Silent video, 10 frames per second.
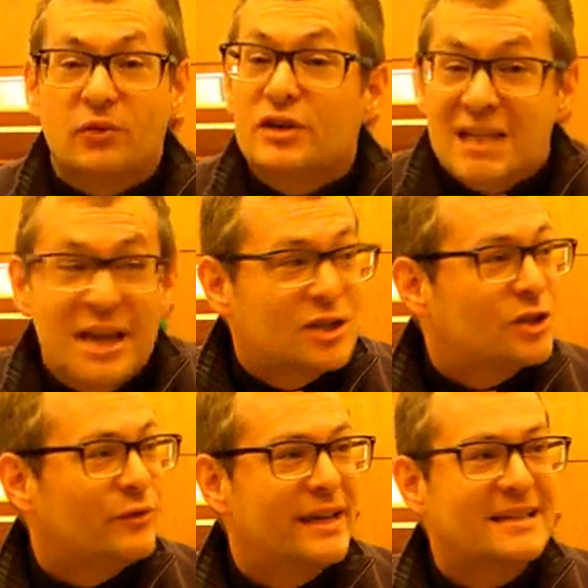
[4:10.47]
For
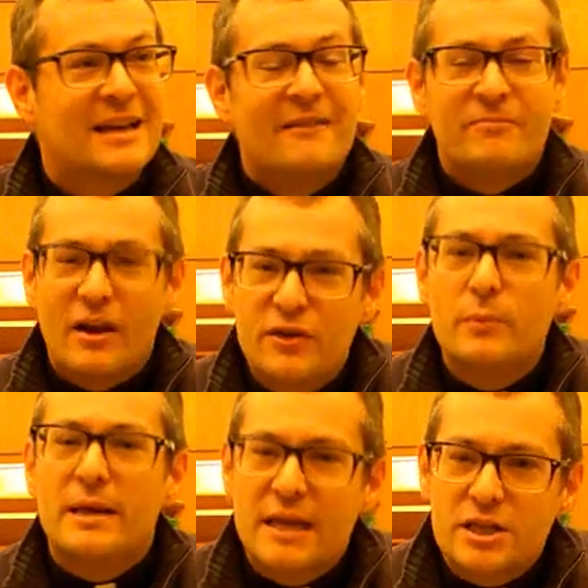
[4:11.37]
centuries of
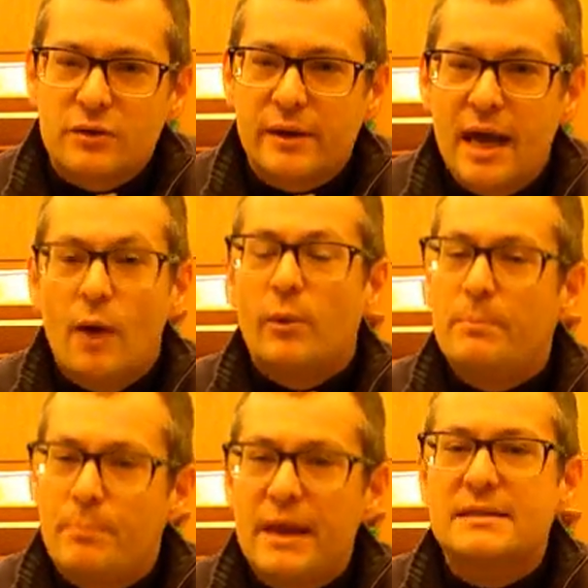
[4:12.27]
human history, we
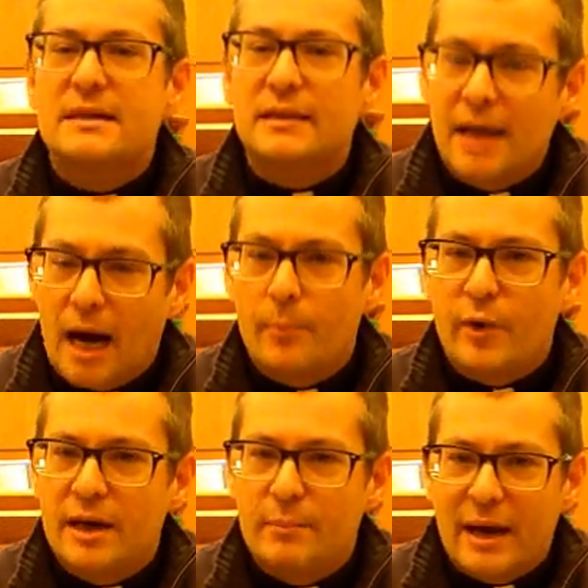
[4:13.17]
basically
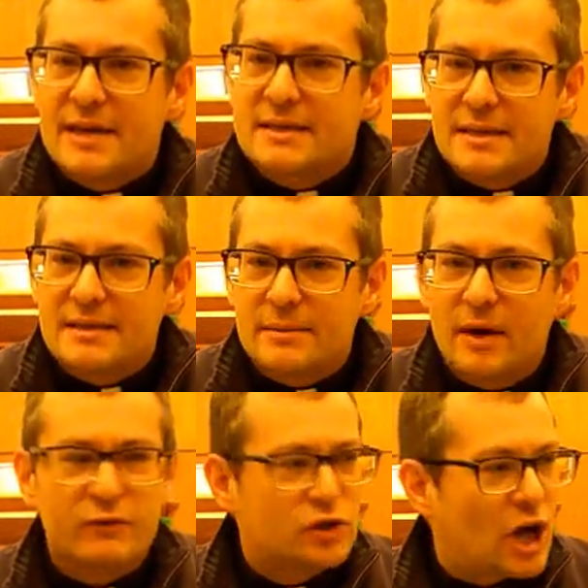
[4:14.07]
operated by a system
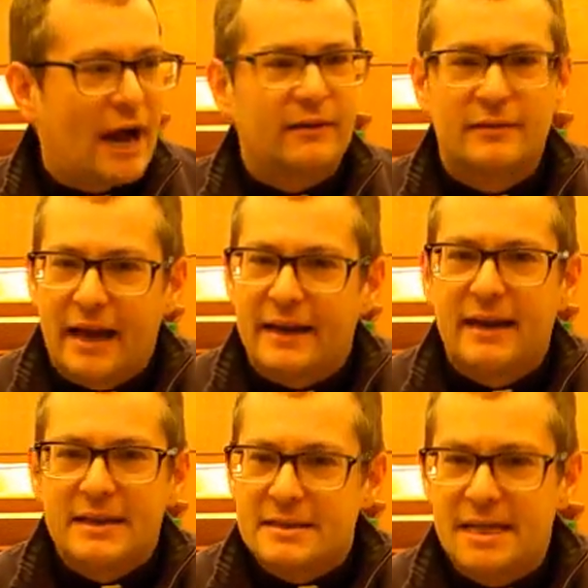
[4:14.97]
of
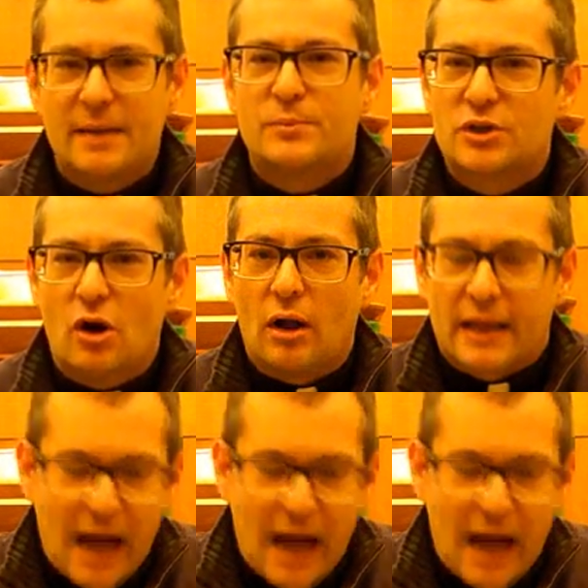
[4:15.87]
childlike dibs calling.